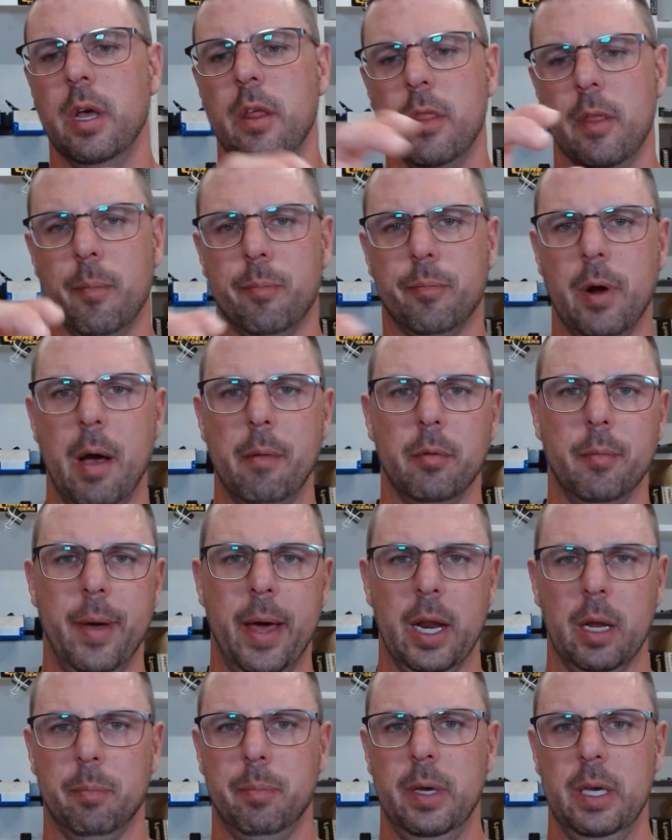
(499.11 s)
the
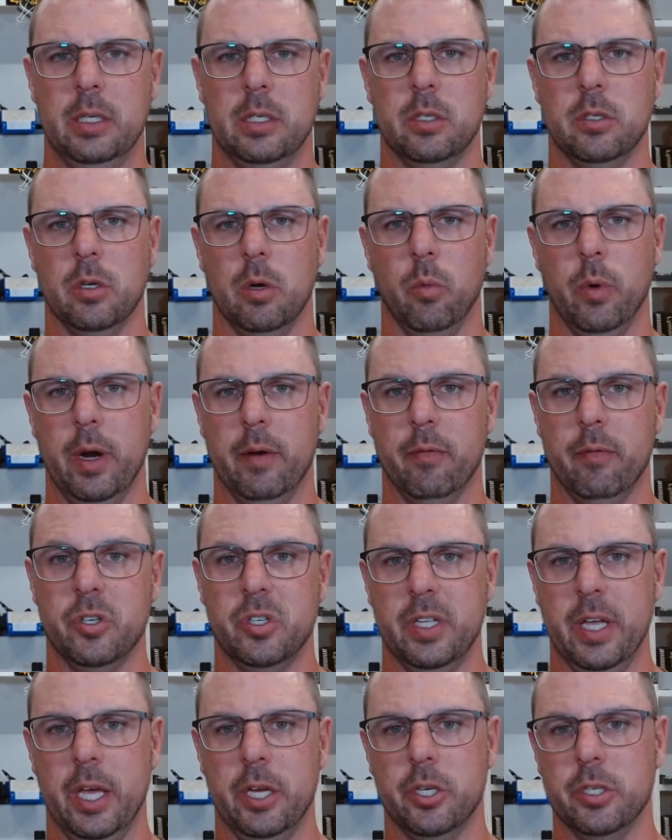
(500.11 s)
problematic pieces on whatever
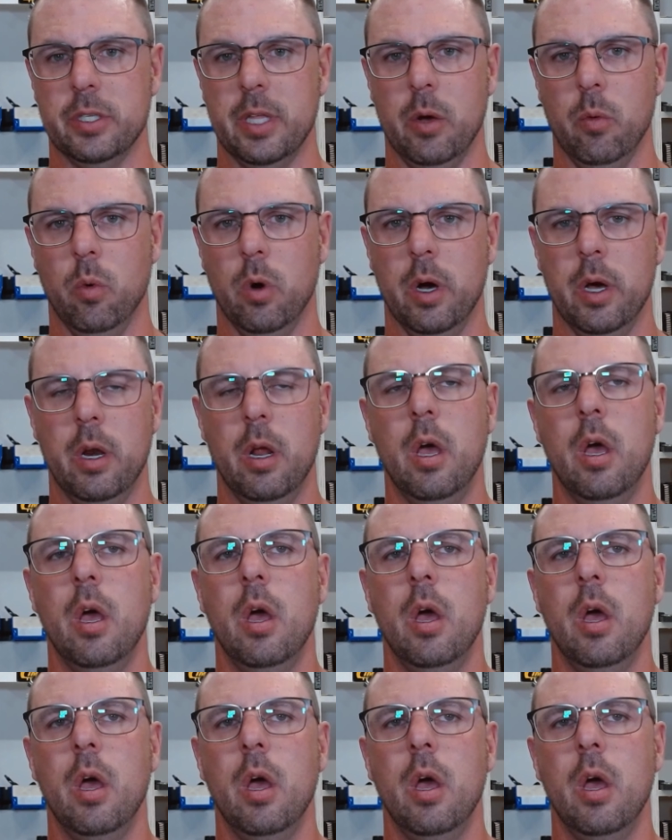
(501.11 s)
stages they want.